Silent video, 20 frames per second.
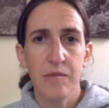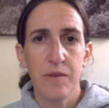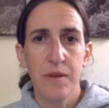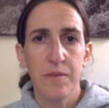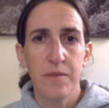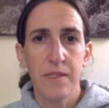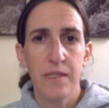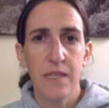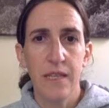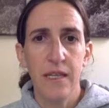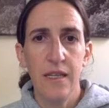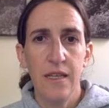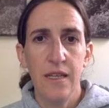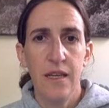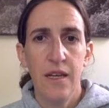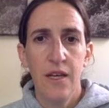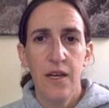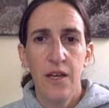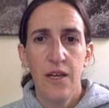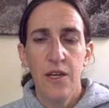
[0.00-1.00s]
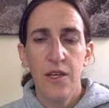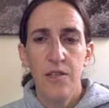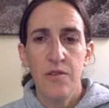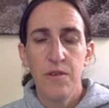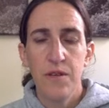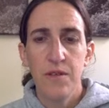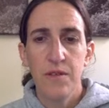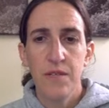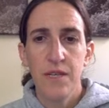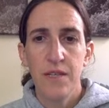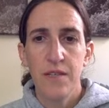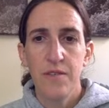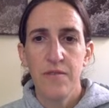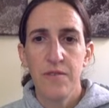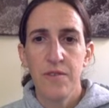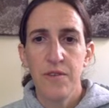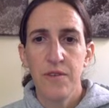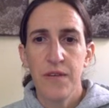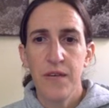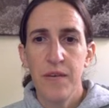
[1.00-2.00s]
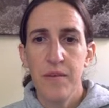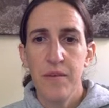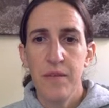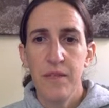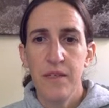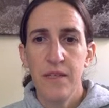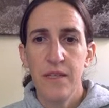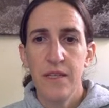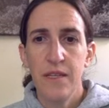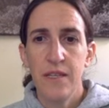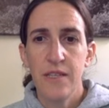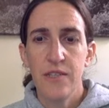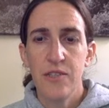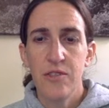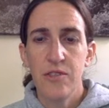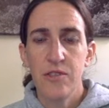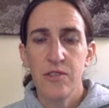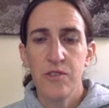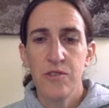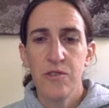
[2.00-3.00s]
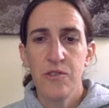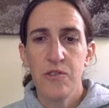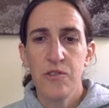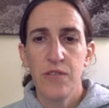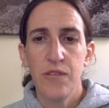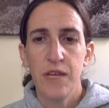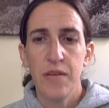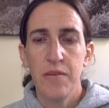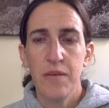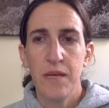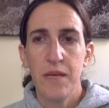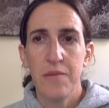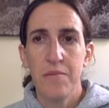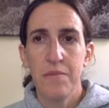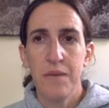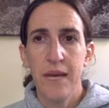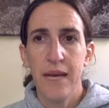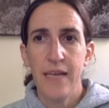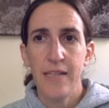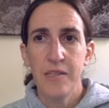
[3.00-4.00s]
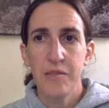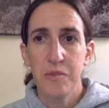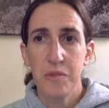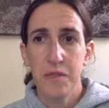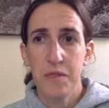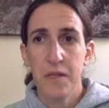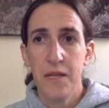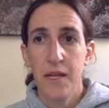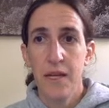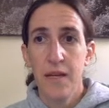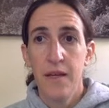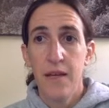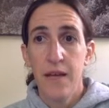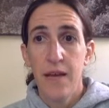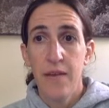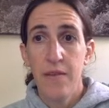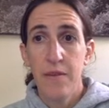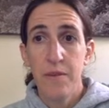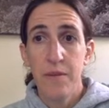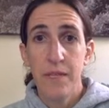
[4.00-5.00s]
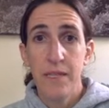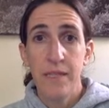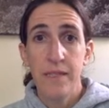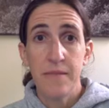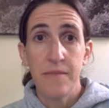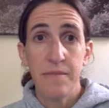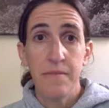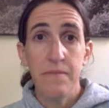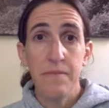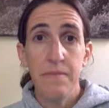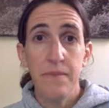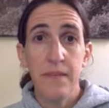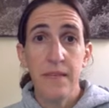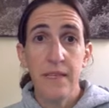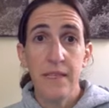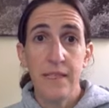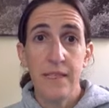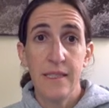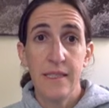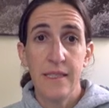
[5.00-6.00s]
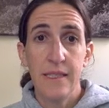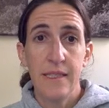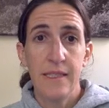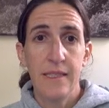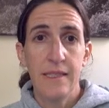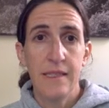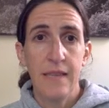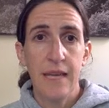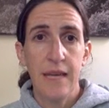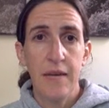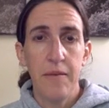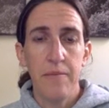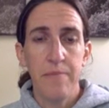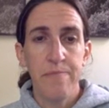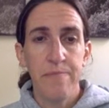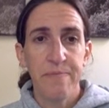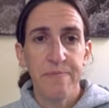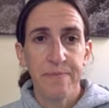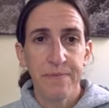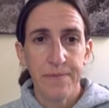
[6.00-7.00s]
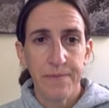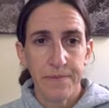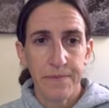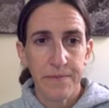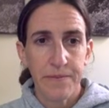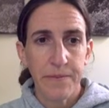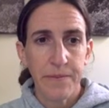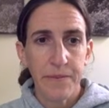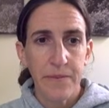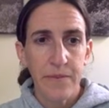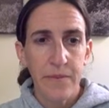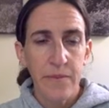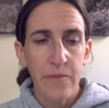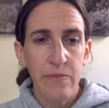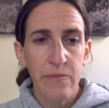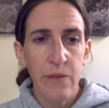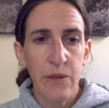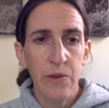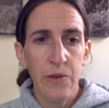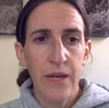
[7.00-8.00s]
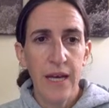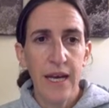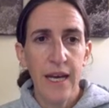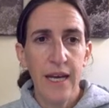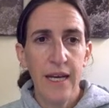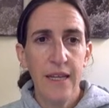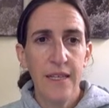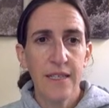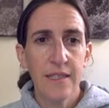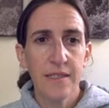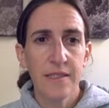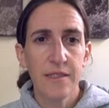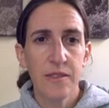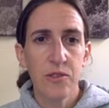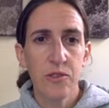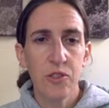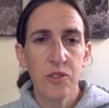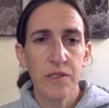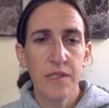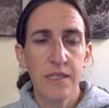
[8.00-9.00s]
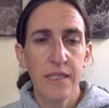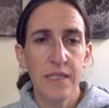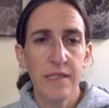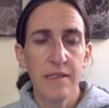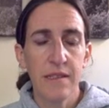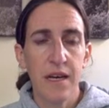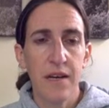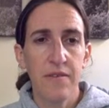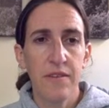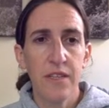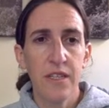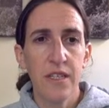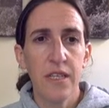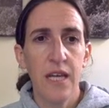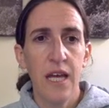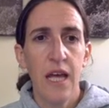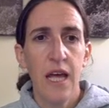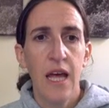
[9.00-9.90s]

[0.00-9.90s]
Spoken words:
website. You go down to Flocabulary, that's your username and password. Everybody's is the same. Okay, that's social studies covered.